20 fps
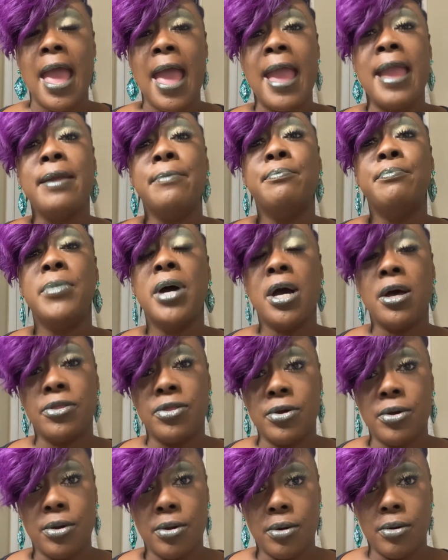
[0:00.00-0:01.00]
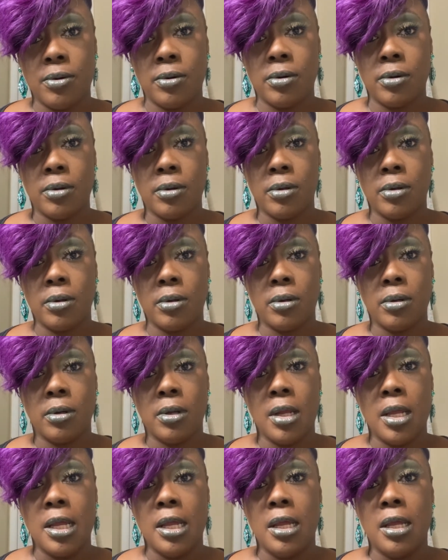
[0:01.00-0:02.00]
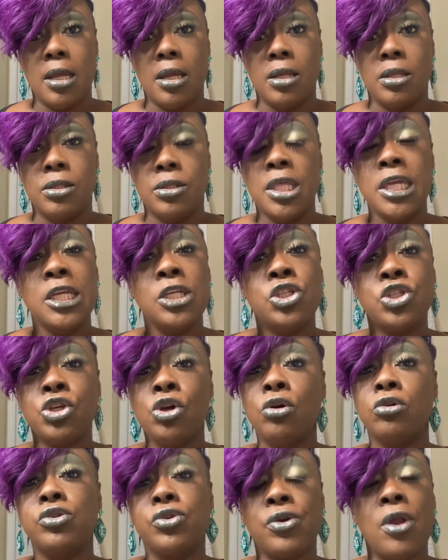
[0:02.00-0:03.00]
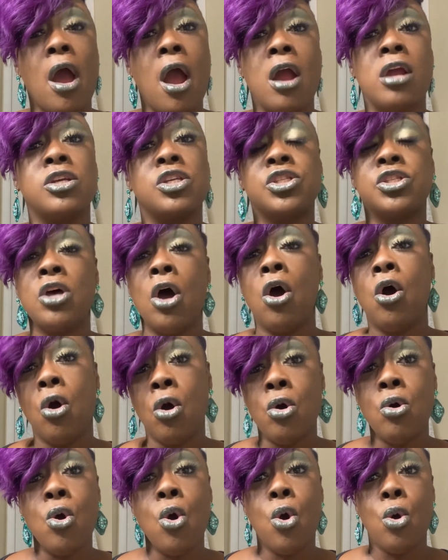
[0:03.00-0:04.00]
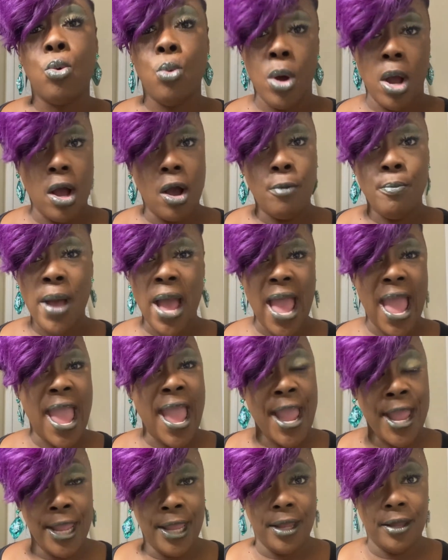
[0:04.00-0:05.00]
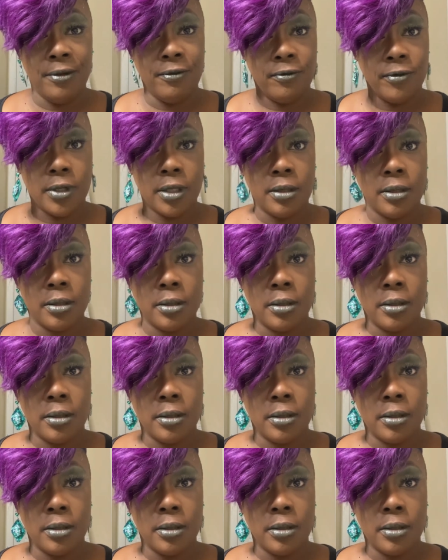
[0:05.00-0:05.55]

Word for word: a mother. These children are so well behaved.